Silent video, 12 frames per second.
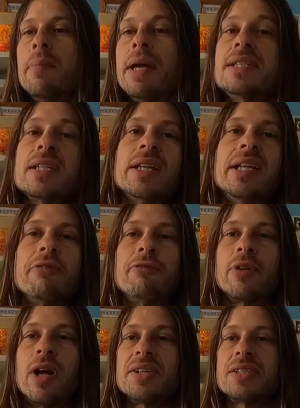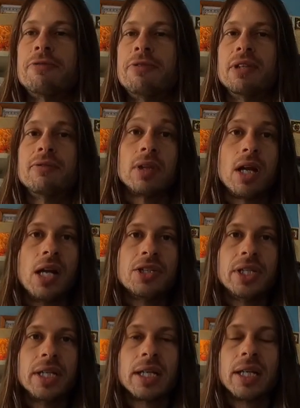basically a philosophy of
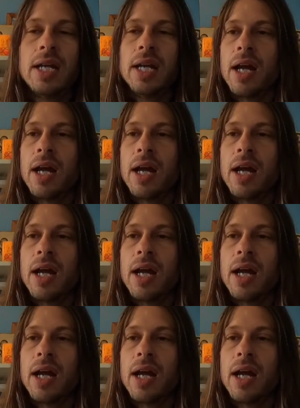logic.